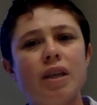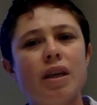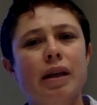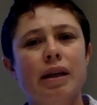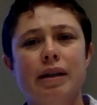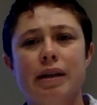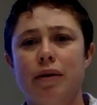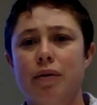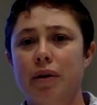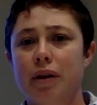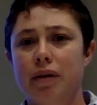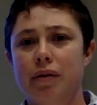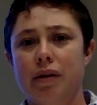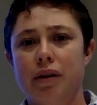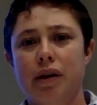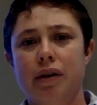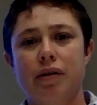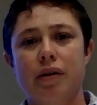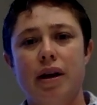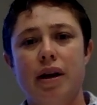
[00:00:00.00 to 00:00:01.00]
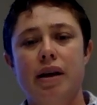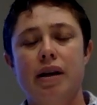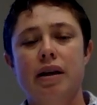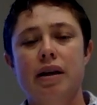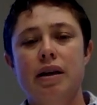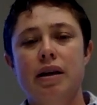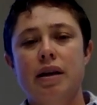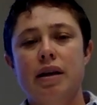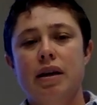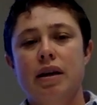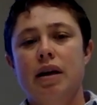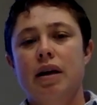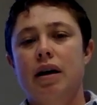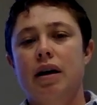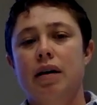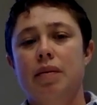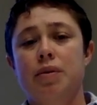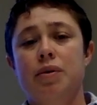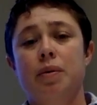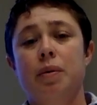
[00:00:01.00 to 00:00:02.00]
He did really, really great,
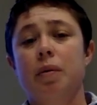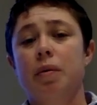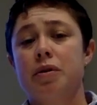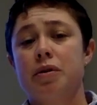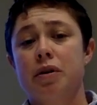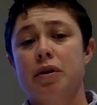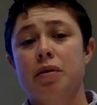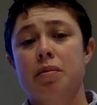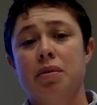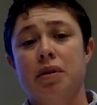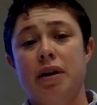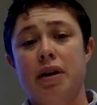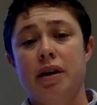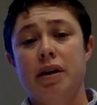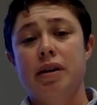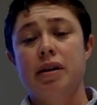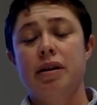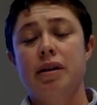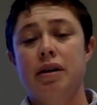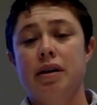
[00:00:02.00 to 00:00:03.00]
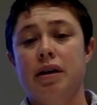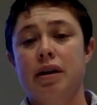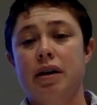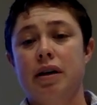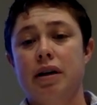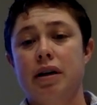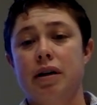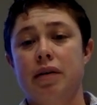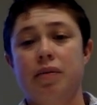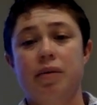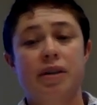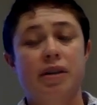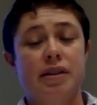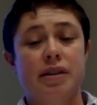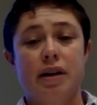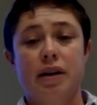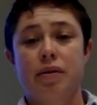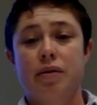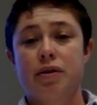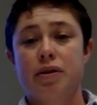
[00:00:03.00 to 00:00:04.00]
so we returned to play. We
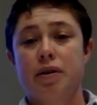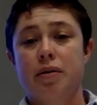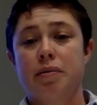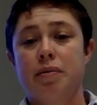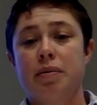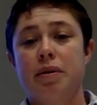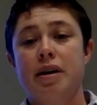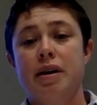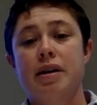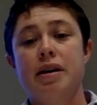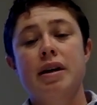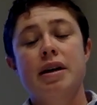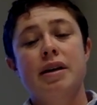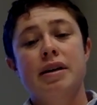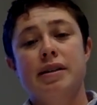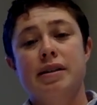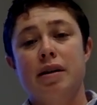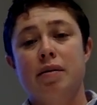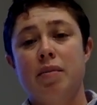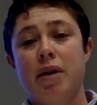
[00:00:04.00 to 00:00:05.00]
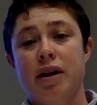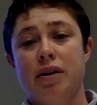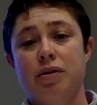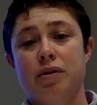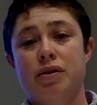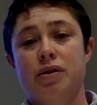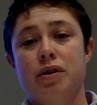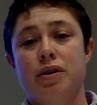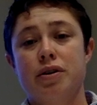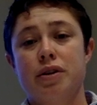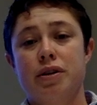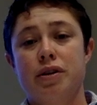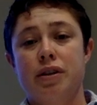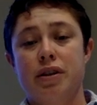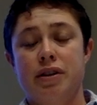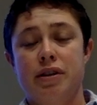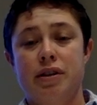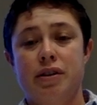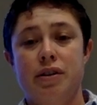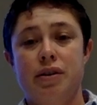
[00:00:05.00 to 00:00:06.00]
decided to return to play, send him back to a surgeon
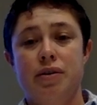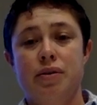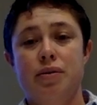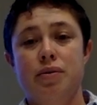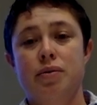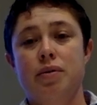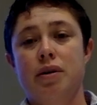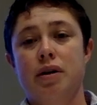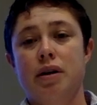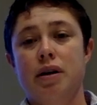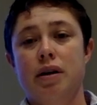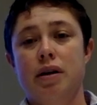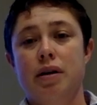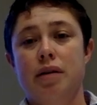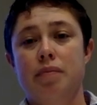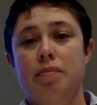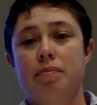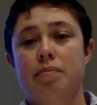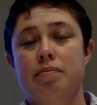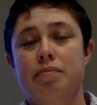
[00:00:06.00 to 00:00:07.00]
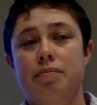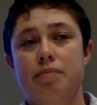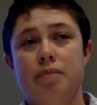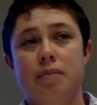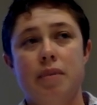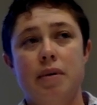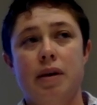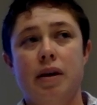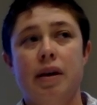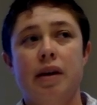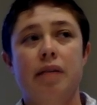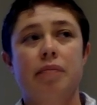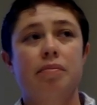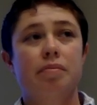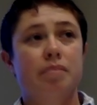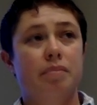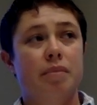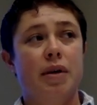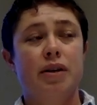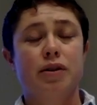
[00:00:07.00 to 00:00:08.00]
just to
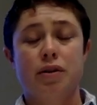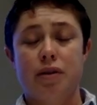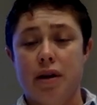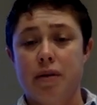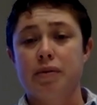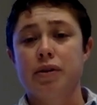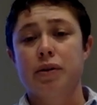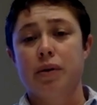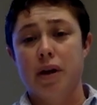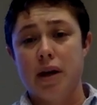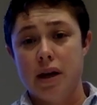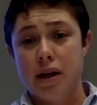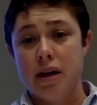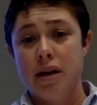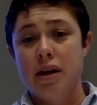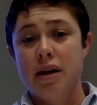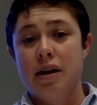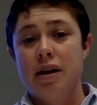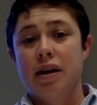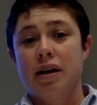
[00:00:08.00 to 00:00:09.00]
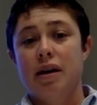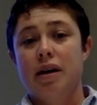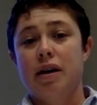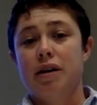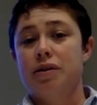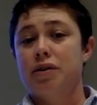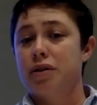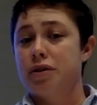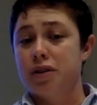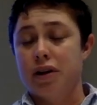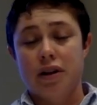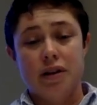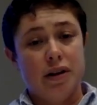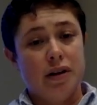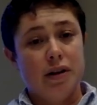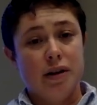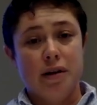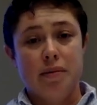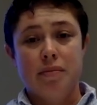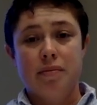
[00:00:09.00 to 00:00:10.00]
make sure that was okay. Surgeon
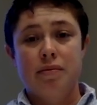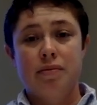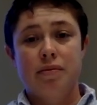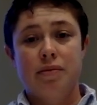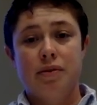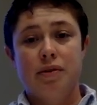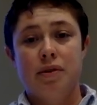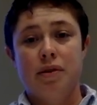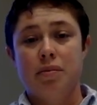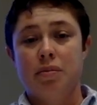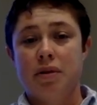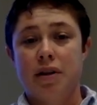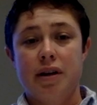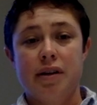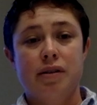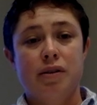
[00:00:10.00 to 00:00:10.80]
cleared him to play.